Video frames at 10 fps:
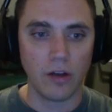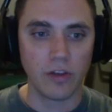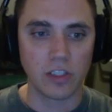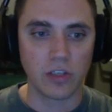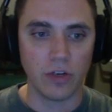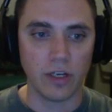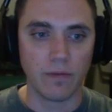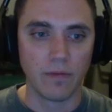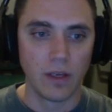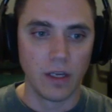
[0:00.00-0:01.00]
the screen.
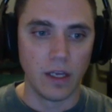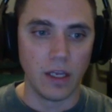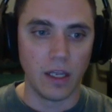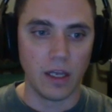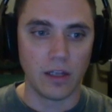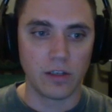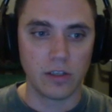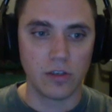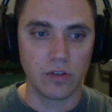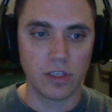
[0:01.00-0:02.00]
And to
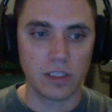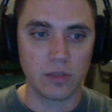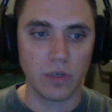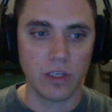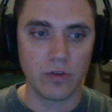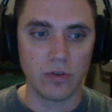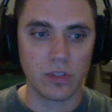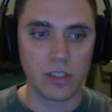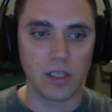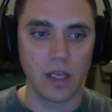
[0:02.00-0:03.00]
do this, we
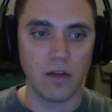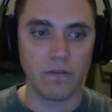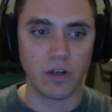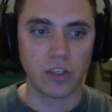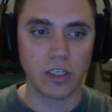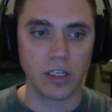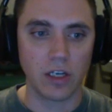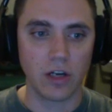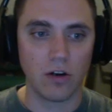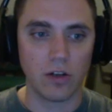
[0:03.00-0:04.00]
use a function
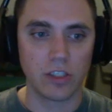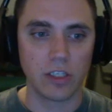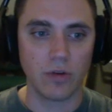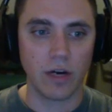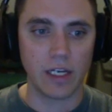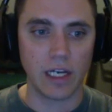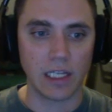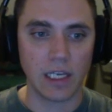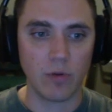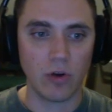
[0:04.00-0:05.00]
called
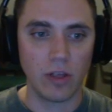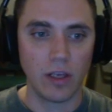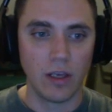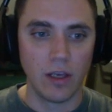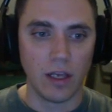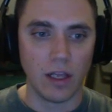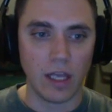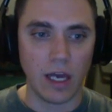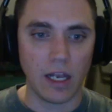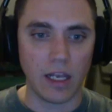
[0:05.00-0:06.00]
GUI.label, and
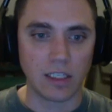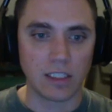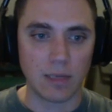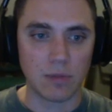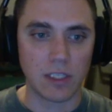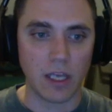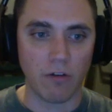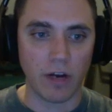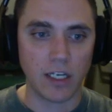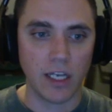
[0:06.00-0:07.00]
that accepts a
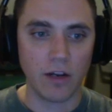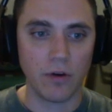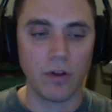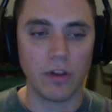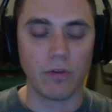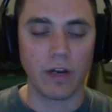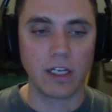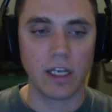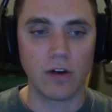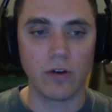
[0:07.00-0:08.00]
rectangle, and the
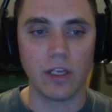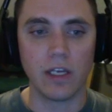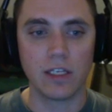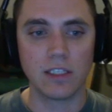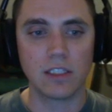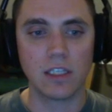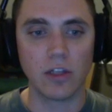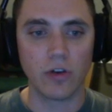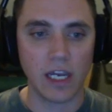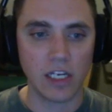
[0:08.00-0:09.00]
rectangle is the
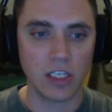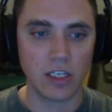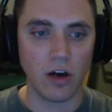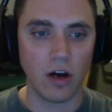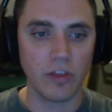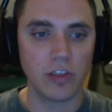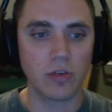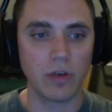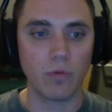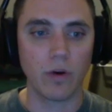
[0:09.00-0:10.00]
location on the
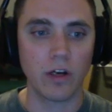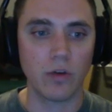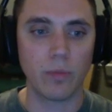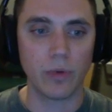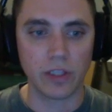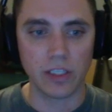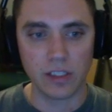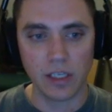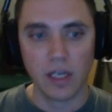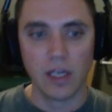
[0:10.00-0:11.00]
screen where you will put
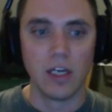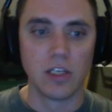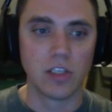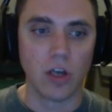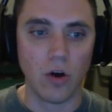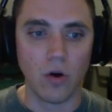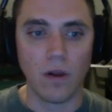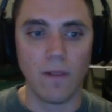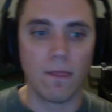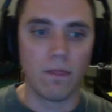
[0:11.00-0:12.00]
this. So
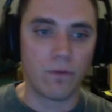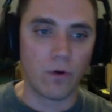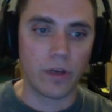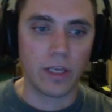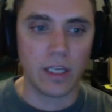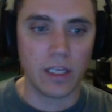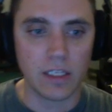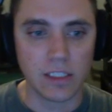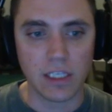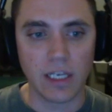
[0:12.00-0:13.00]
40
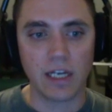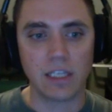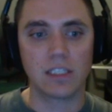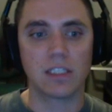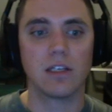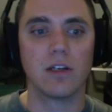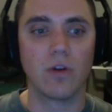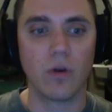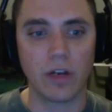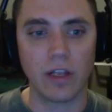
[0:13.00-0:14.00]
is the x
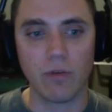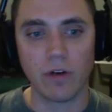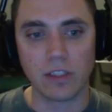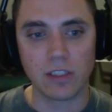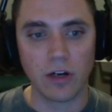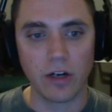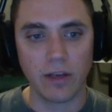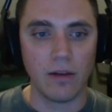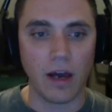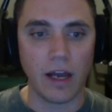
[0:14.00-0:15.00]
coordinate where it's
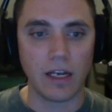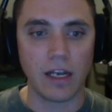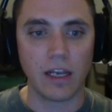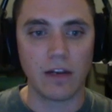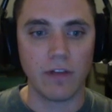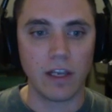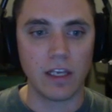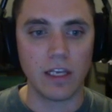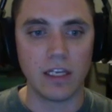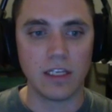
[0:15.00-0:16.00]
starting, height negative
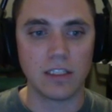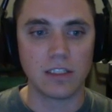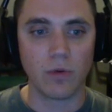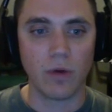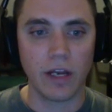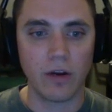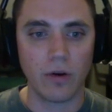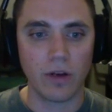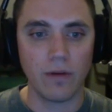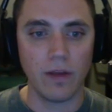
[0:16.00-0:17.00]
80 is the y
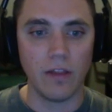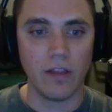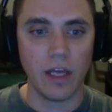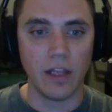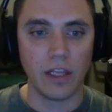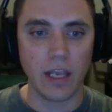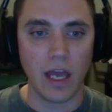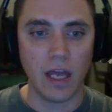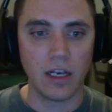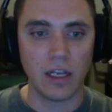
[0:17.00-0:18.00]
coordinate, and then the
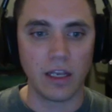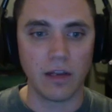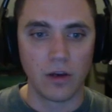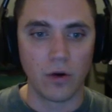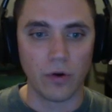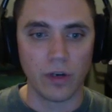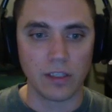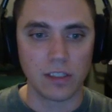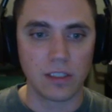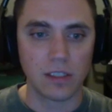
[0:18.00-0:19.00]
ending
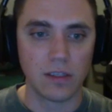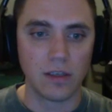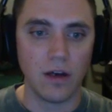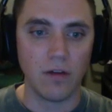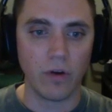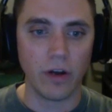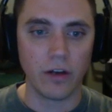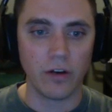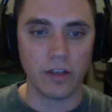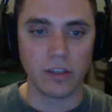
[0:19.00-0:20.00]
coordinates of
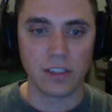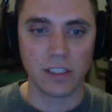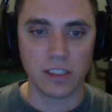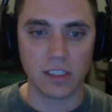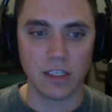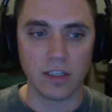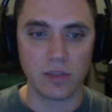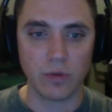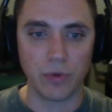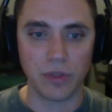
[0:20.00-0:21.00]
160. And
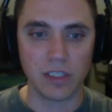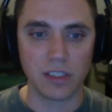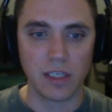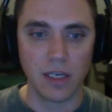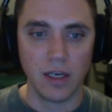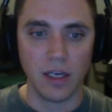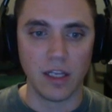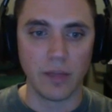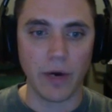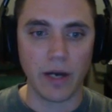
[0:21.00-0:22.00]
this will put this in
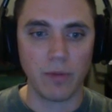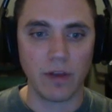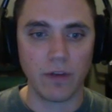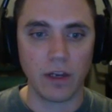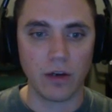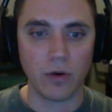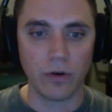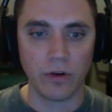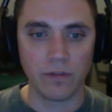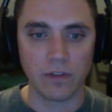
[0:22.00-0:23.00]
the bottom left-hand
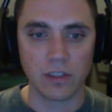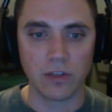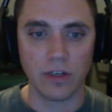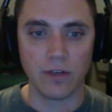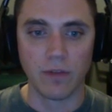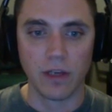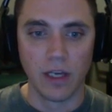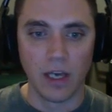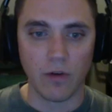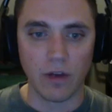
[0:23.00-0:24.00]
corner of the screen.
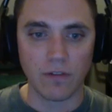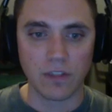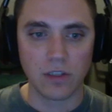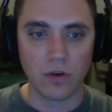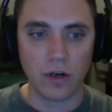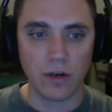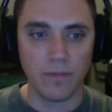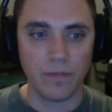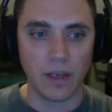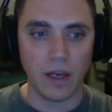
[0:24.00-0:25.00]
And we have score,
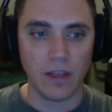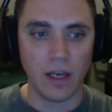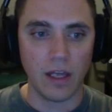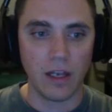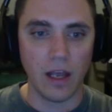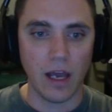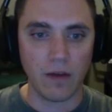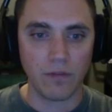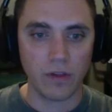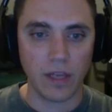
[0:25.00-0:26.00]
and then
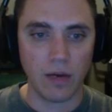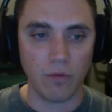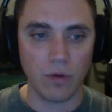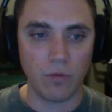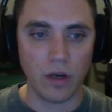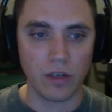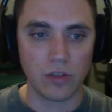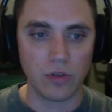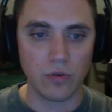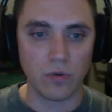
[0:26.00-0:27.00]
after that we want
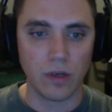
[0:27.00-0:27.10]
to